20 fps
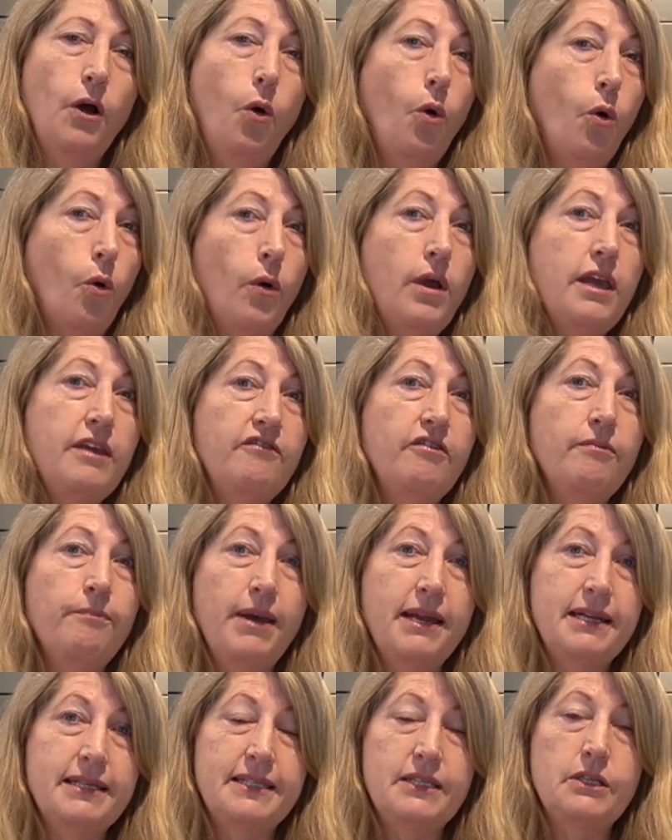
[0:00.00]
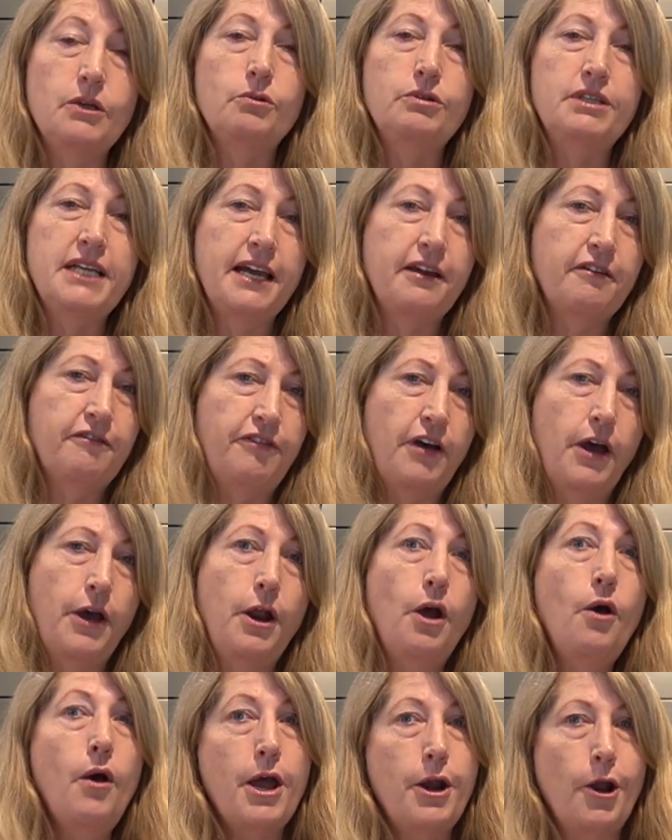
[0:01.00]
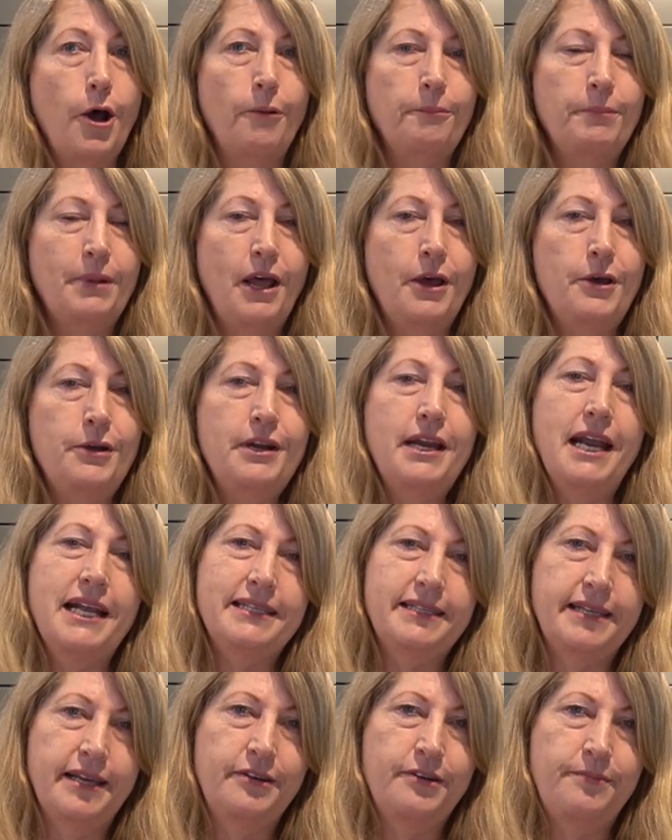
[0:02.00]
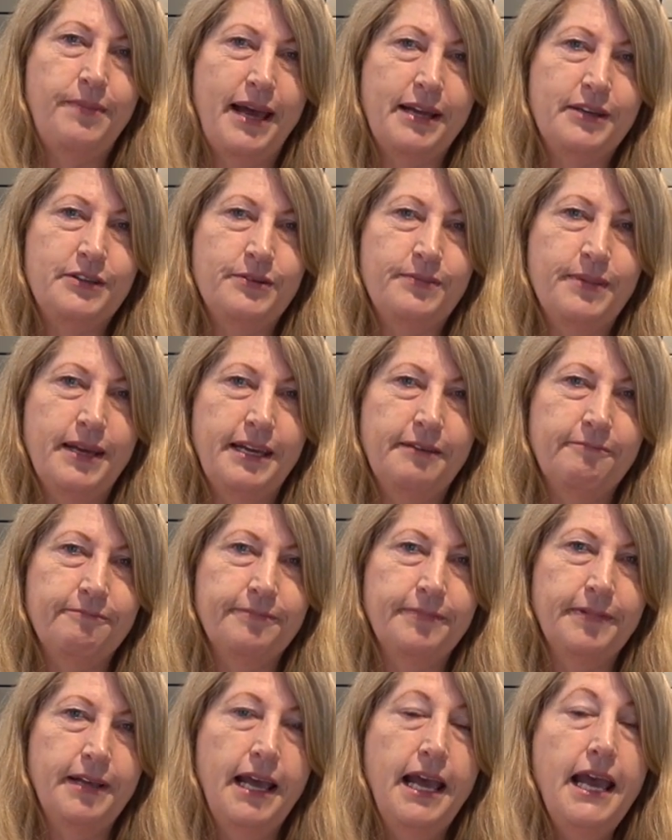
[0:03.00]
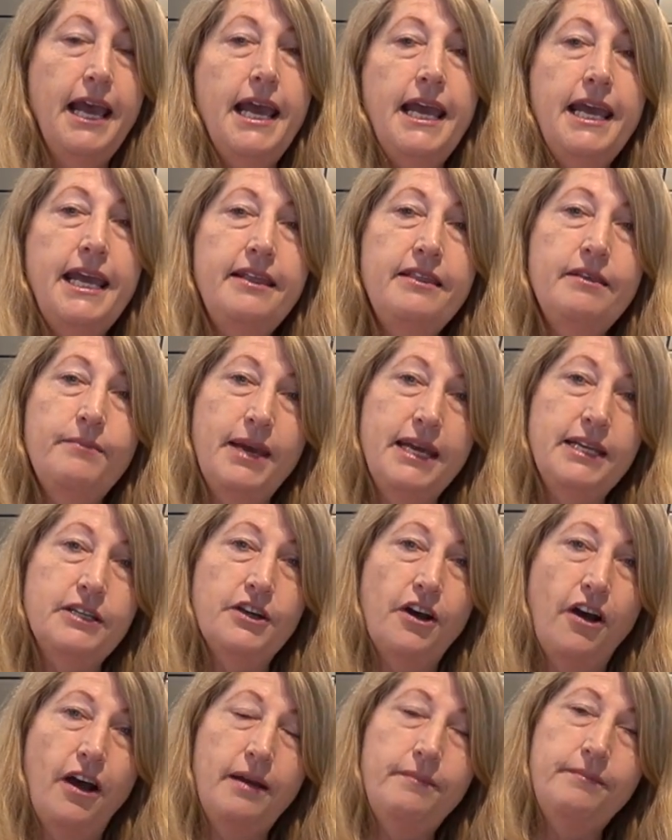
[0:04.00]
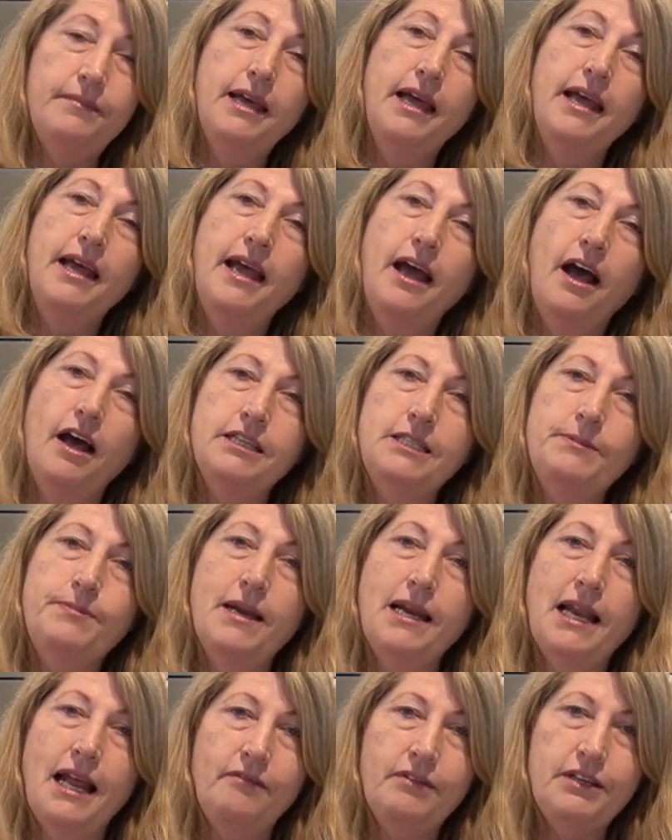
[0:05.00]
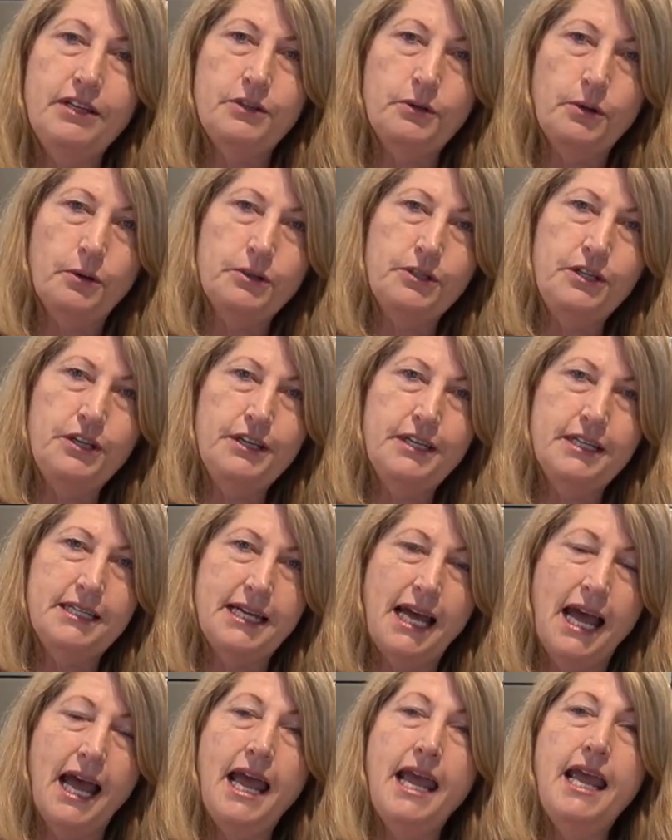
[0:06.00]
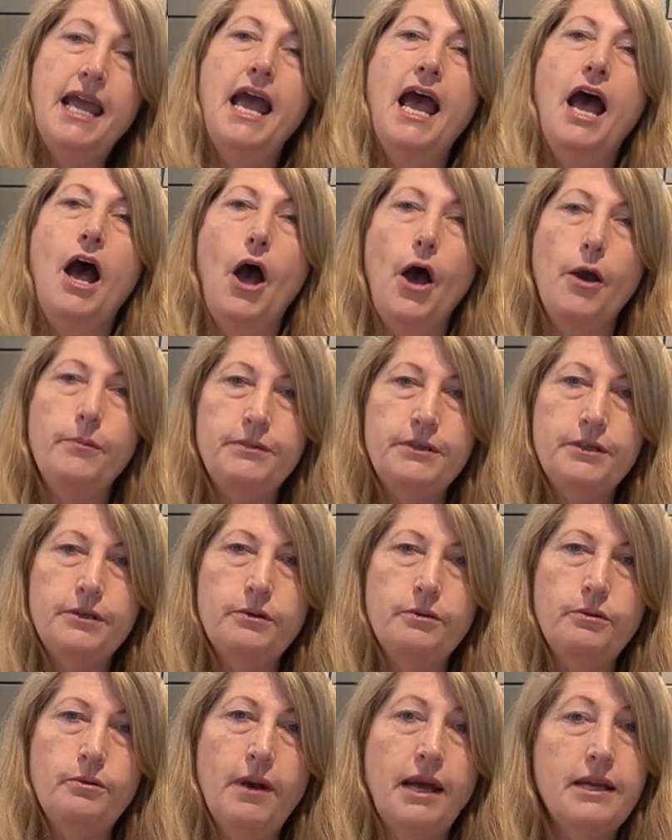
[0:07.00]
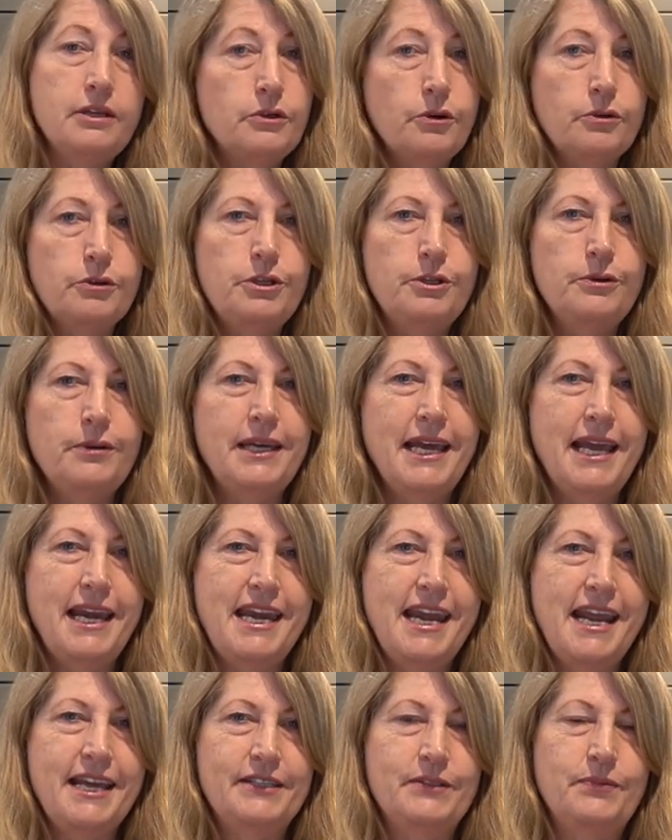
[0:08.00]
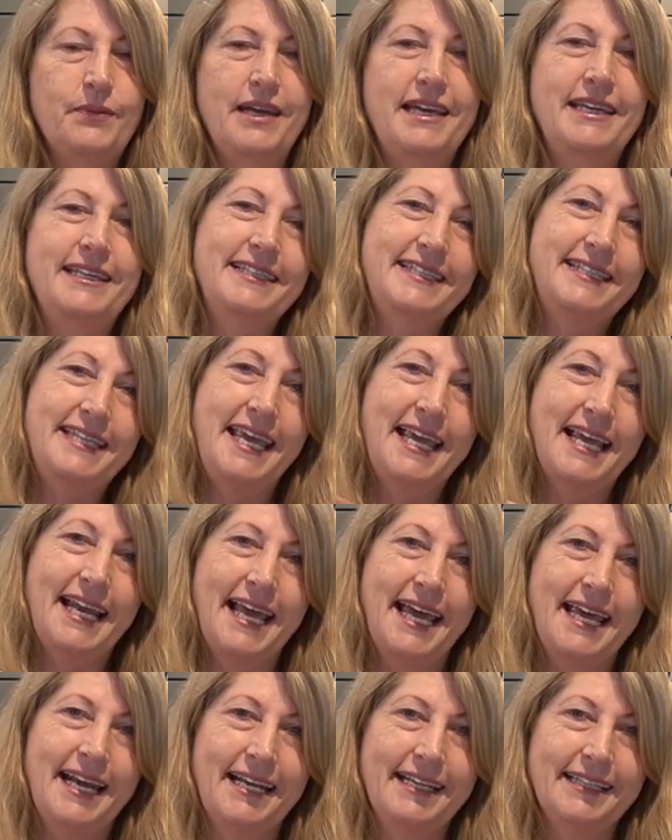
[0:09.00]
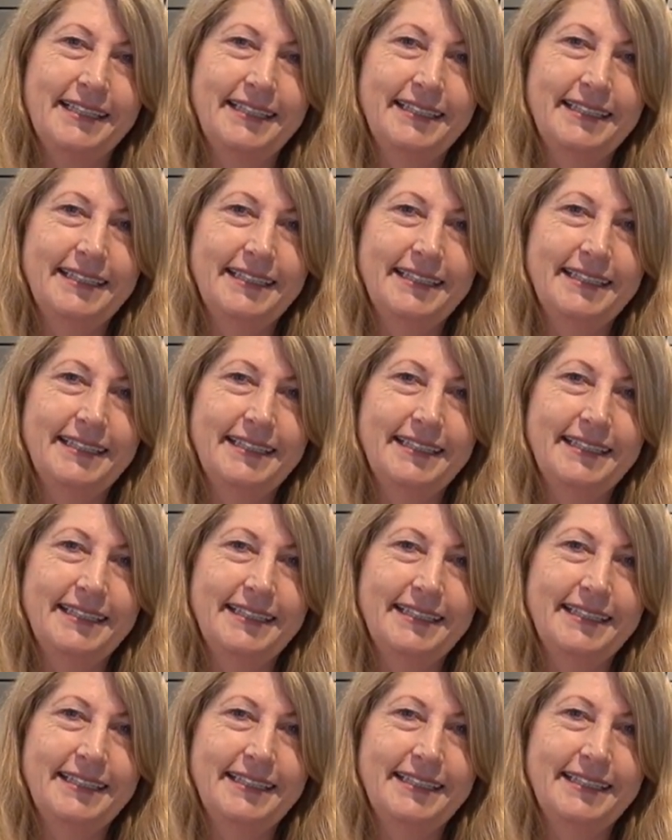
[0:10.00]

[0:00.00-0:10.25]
Or even better still, take a photo and upload it and send it back to me. In the meantime, it's been lovely to talk to you today. Hope to talk to you again next week. See you later.